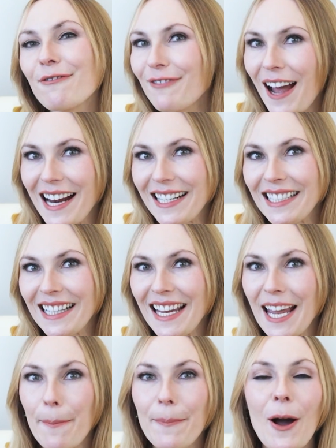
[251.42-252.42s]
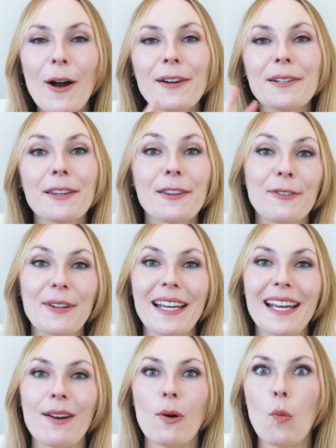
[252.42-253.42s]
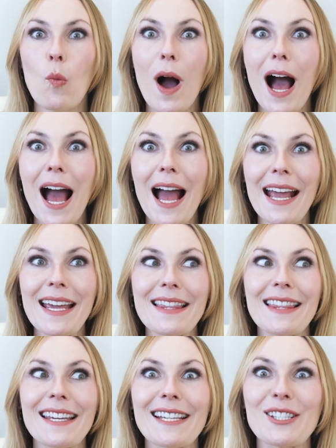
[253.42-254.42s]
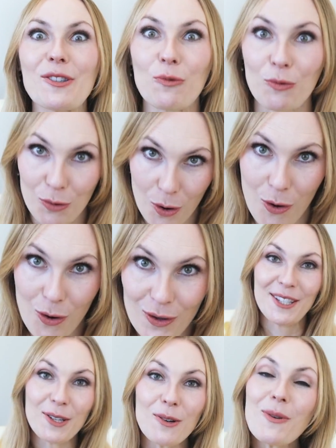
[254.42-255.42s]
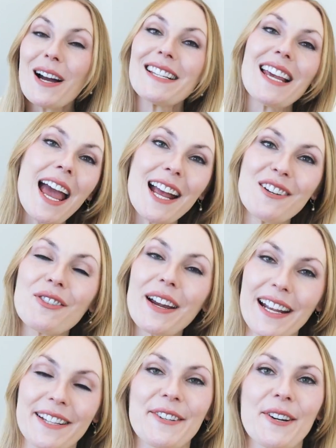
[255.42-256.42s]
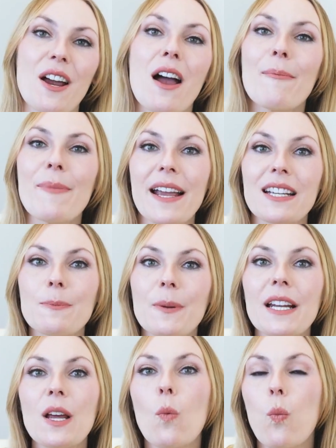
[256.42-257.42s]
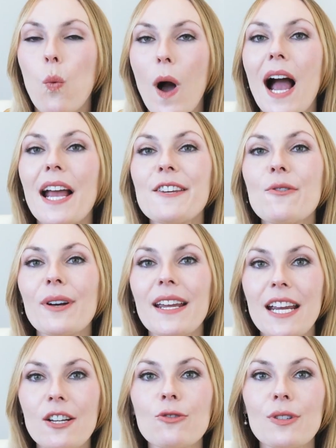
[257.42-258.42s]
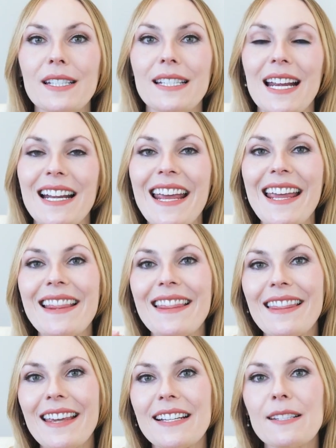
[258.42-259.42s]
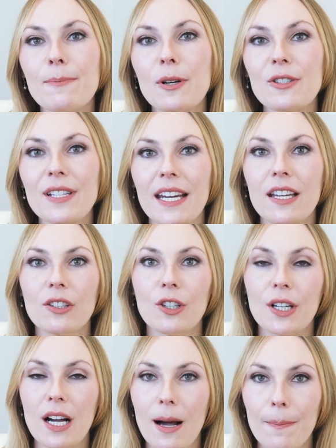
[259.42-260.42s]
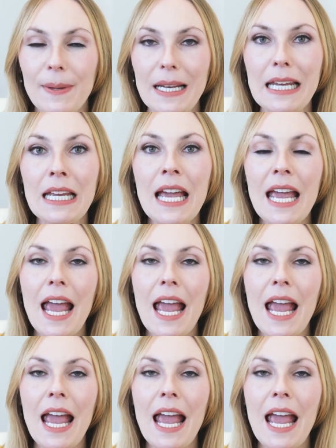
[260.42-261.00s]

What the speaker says: finally, part 3, why this role? You'll want to end your answer by explaining why you're interested in this particular company